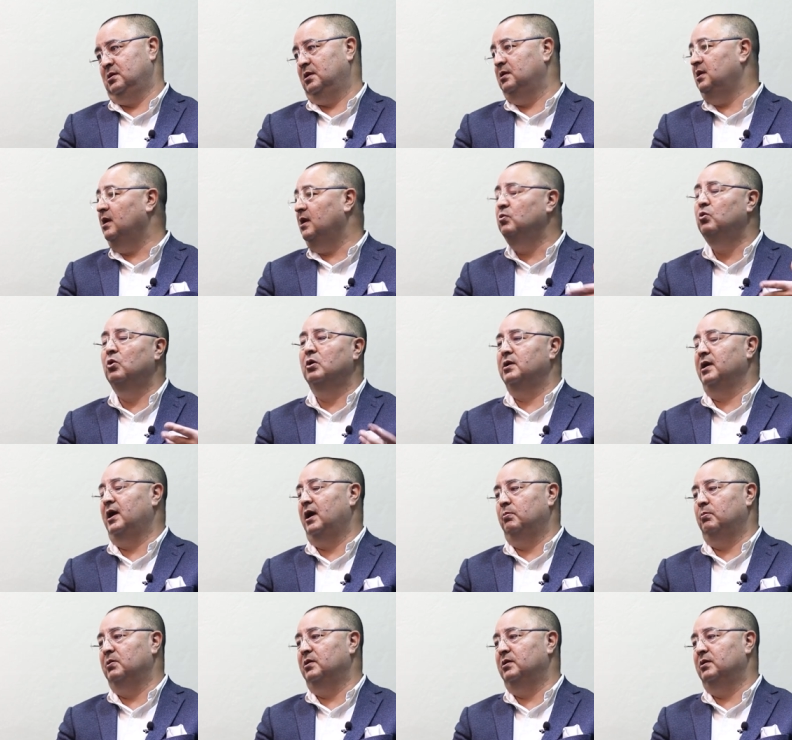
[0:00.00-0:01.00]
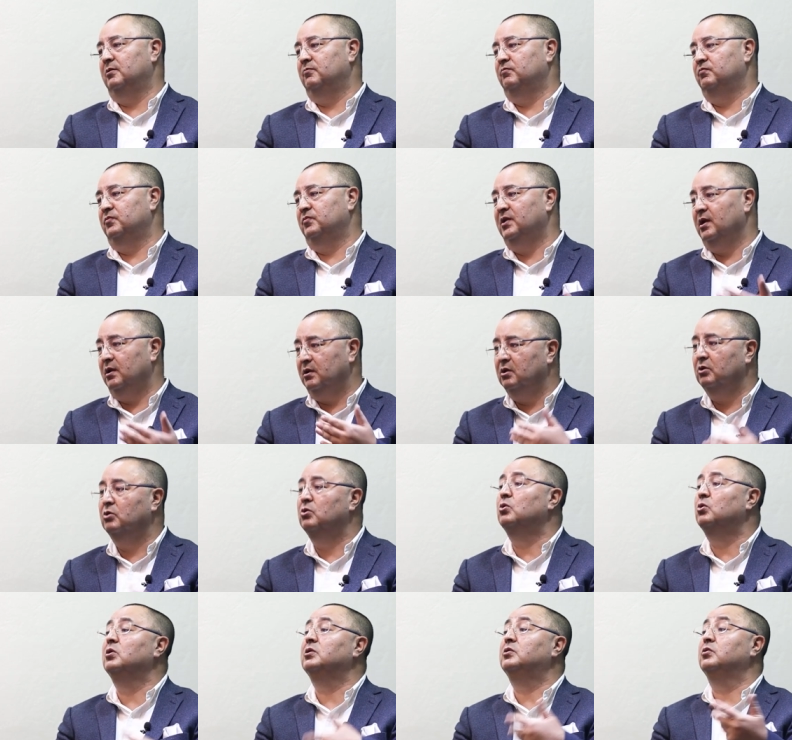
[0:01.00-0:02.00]
And then what happened? Then the
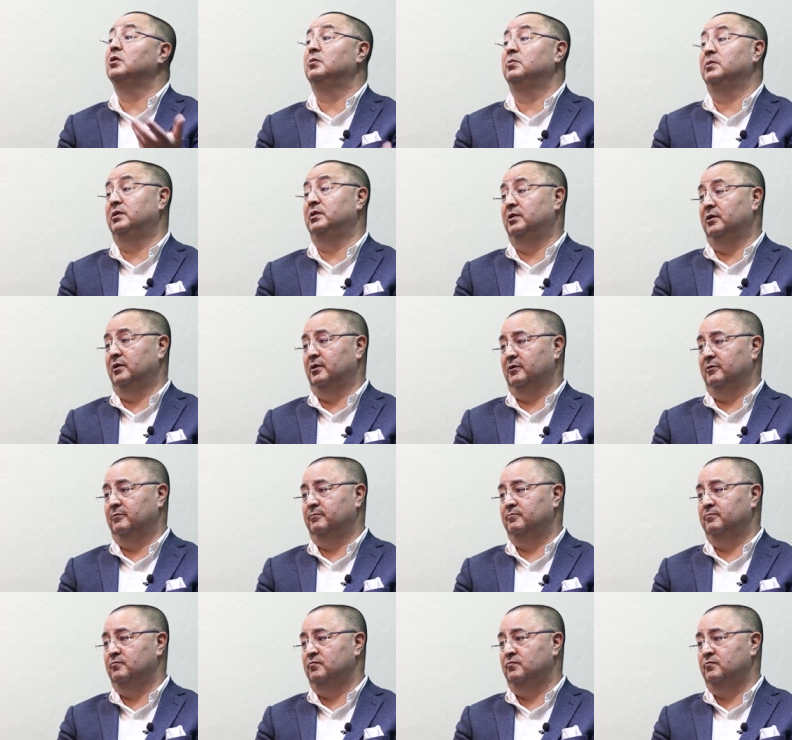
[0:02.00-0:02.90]
growth will be there.